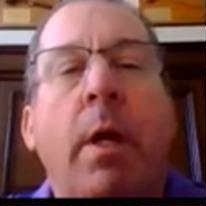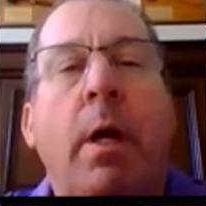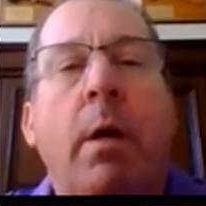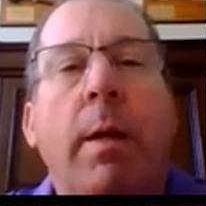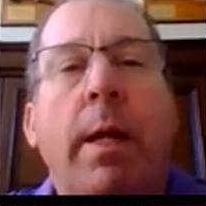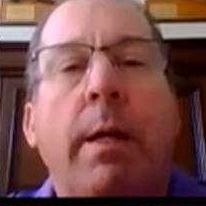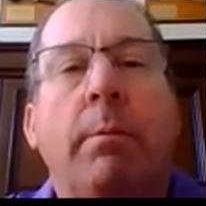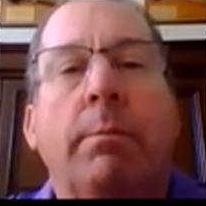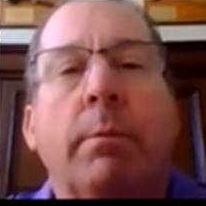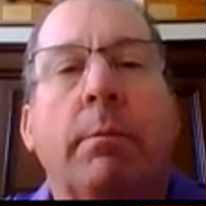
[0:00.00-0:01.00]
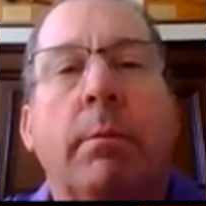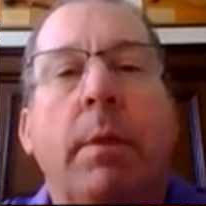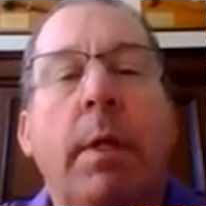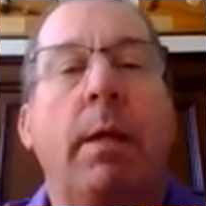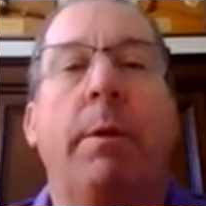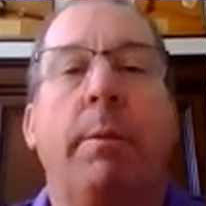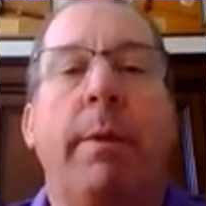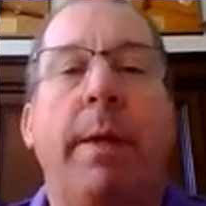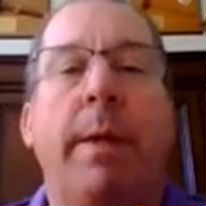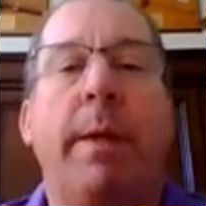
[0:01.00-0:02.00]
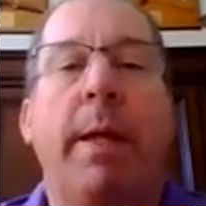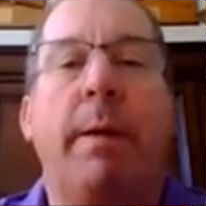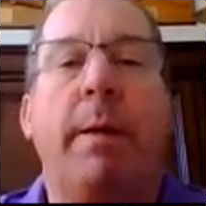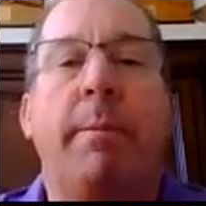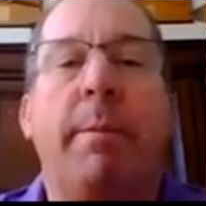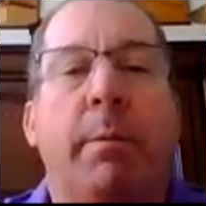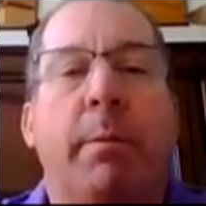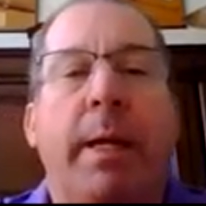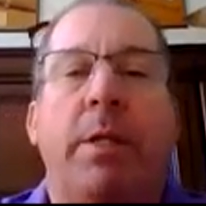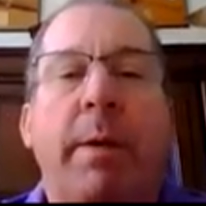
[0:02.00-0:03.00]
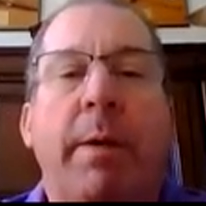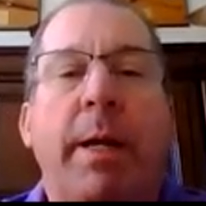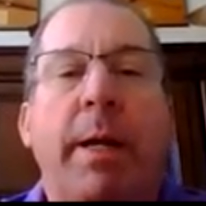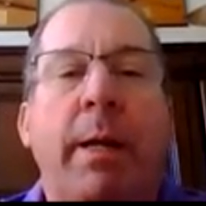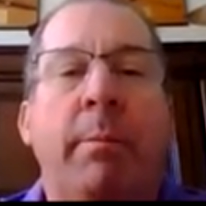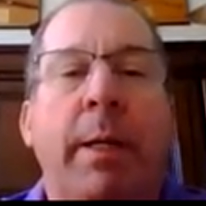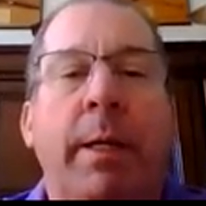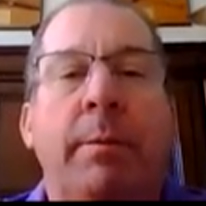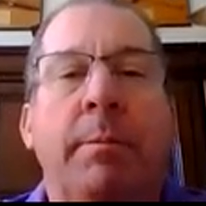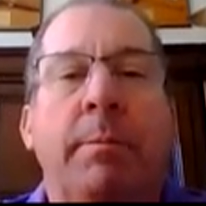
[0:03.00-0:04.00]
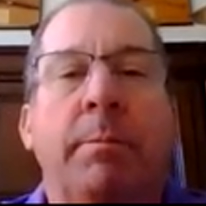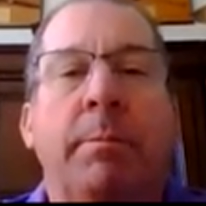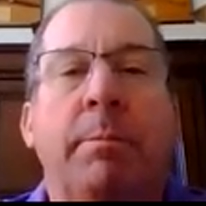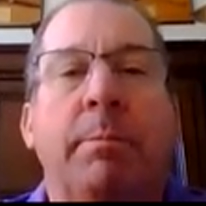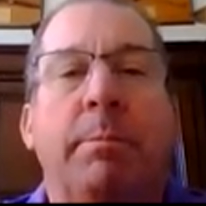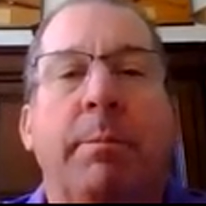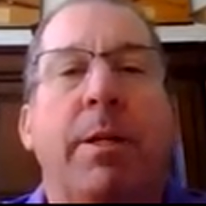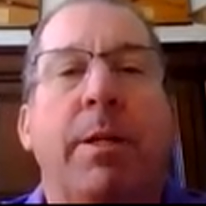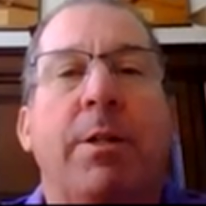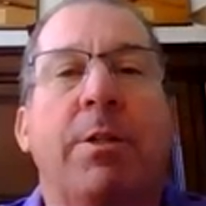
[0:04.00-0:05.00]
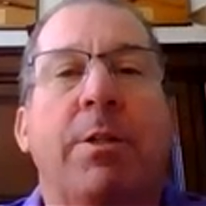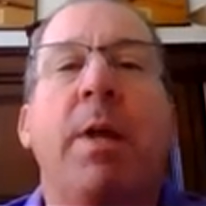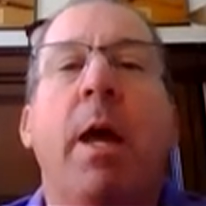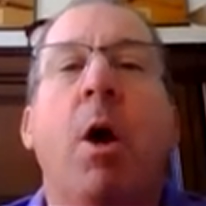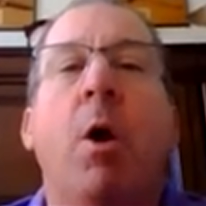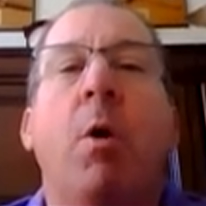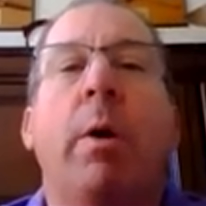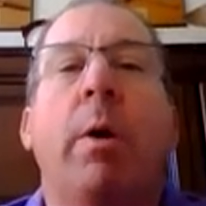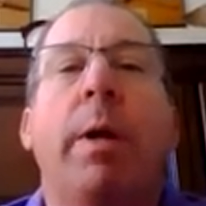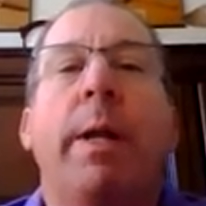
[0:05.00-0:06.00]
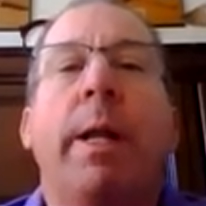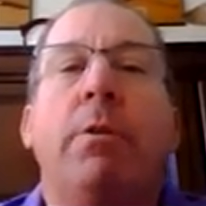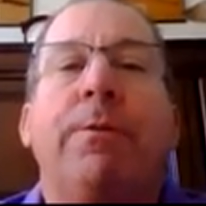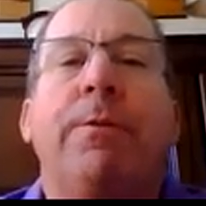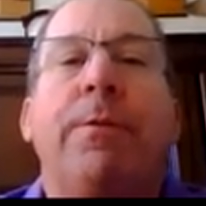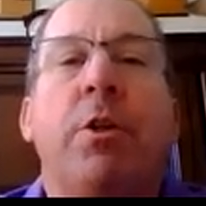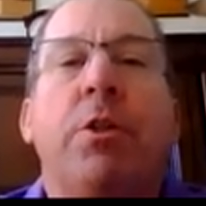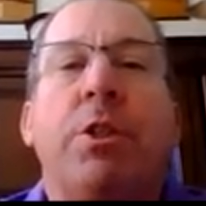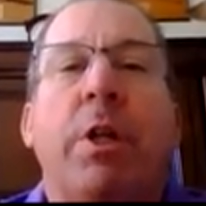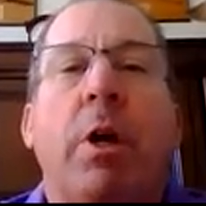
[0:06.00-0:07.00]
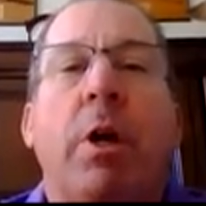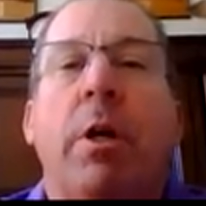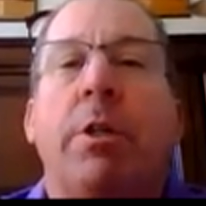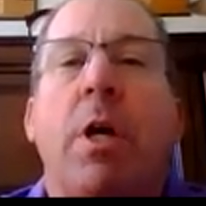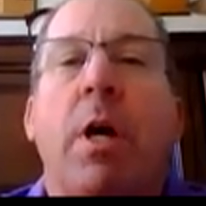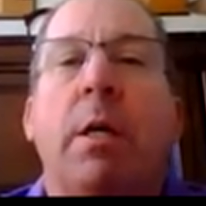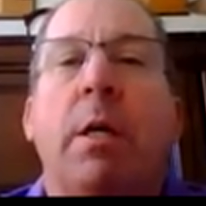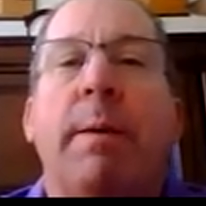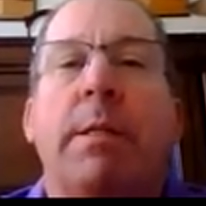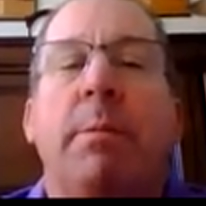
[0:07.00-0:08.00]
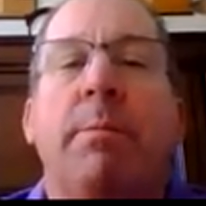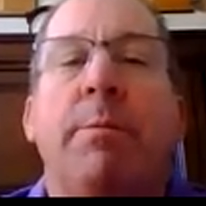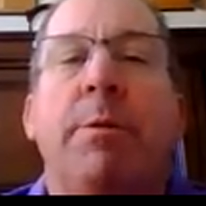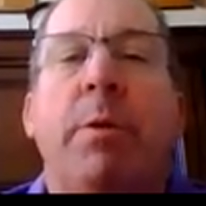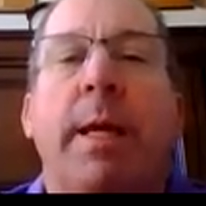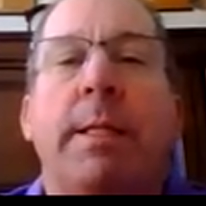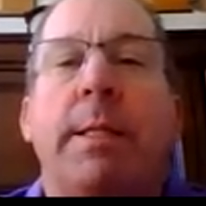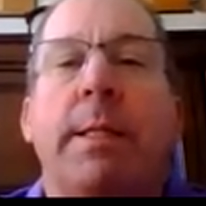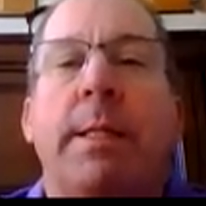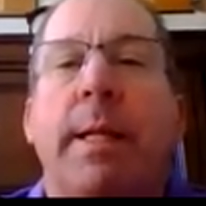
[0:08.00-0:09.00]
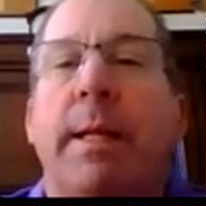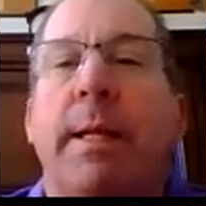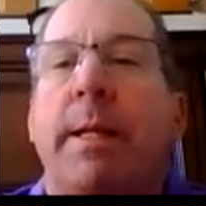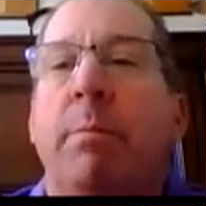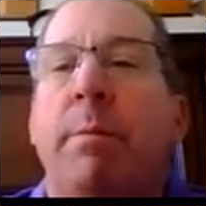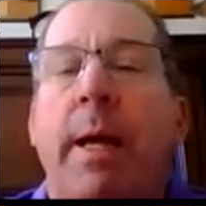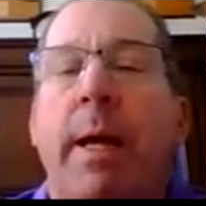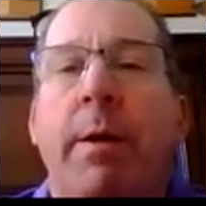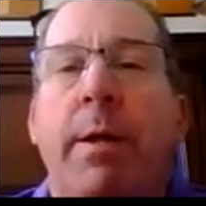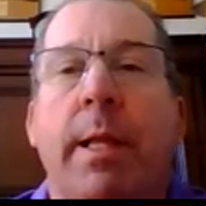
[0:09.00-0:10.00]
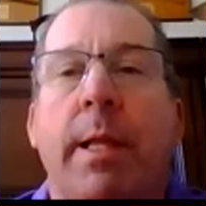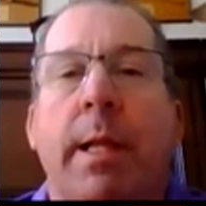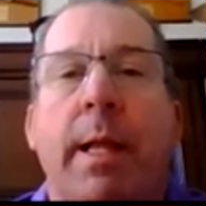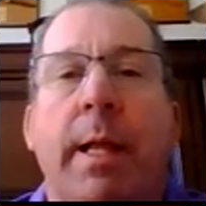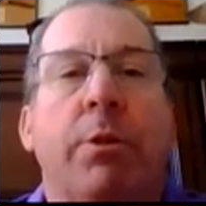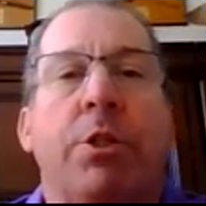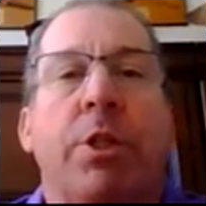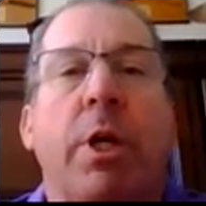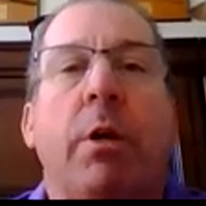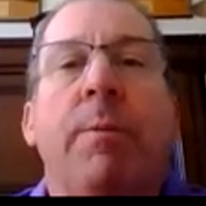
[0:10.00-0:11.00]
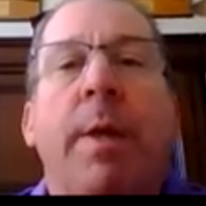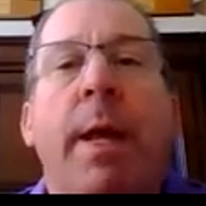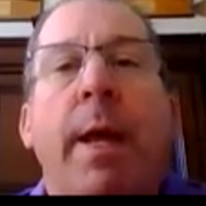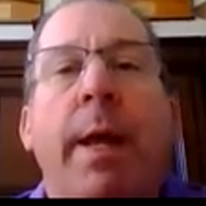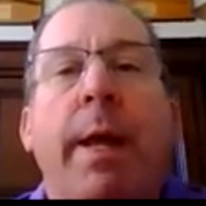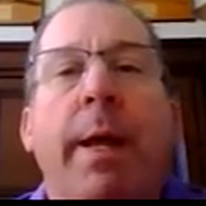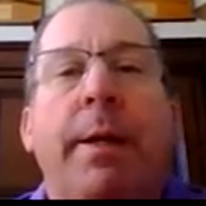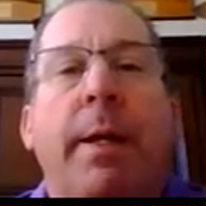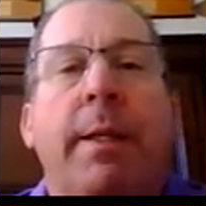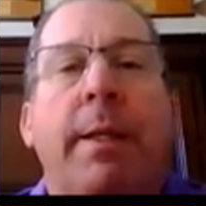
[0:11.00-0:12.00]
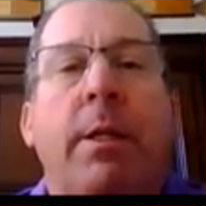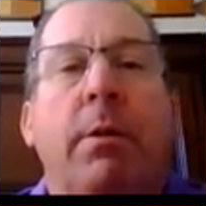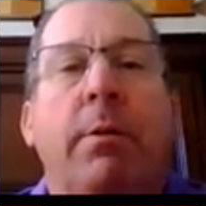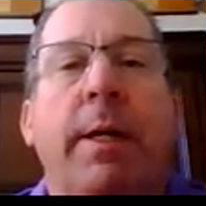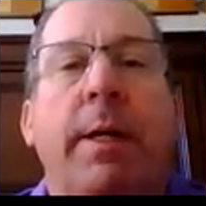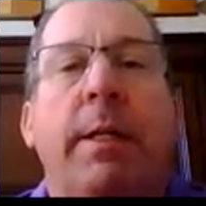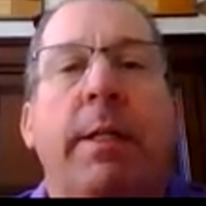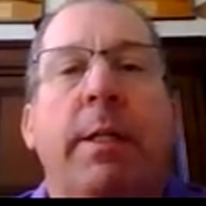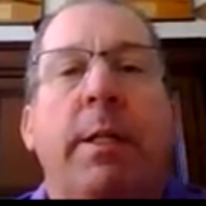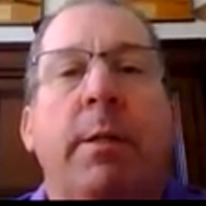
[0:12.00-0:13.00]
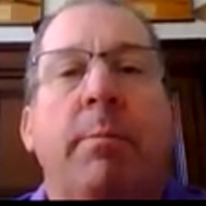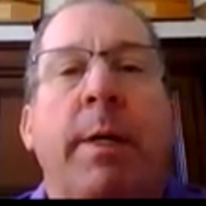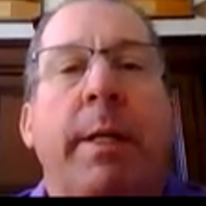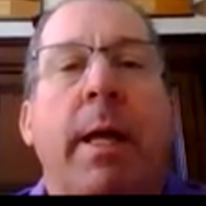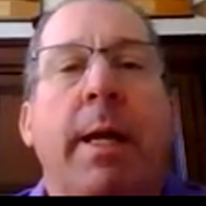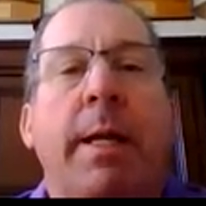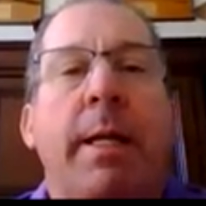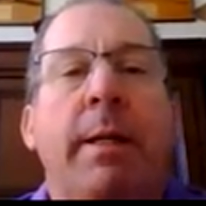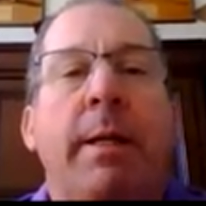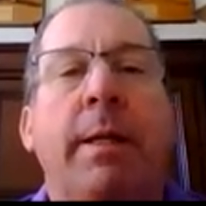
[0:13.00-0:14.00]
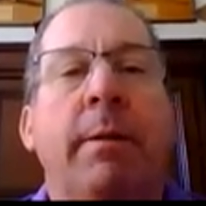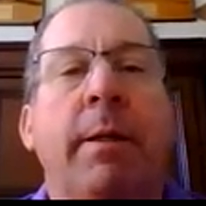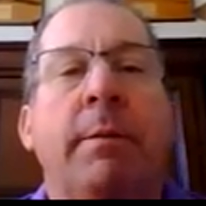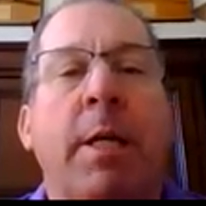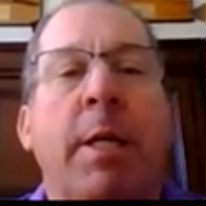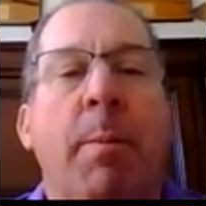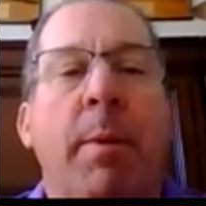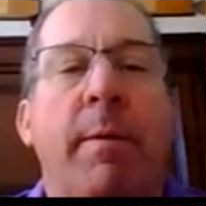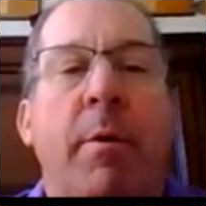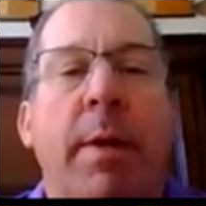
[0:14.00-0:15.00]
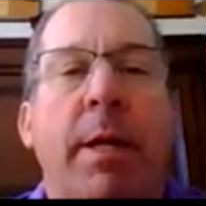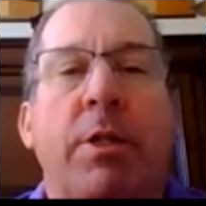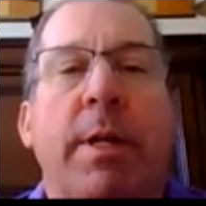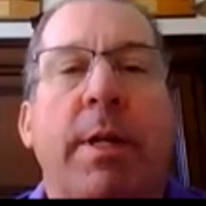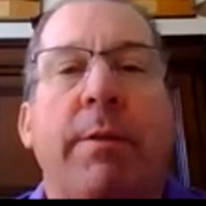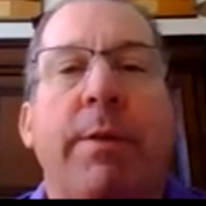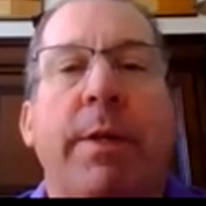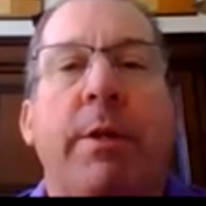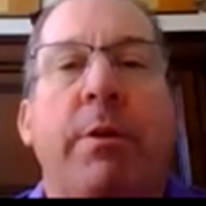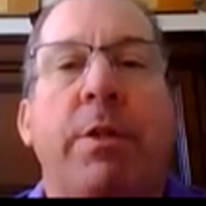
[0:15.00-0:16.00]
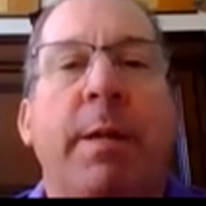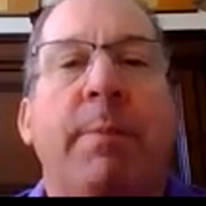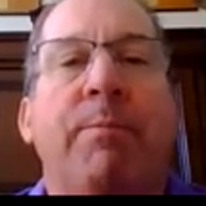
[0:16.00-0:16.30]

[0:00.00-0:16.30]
All right, well, there we have my title page, there we have my name and my college. So what I'd like to do first are talk about some new cases that have come down in the last year or so. And I think you'll find them enlightening, and a couple of them are actually kind of entertaining.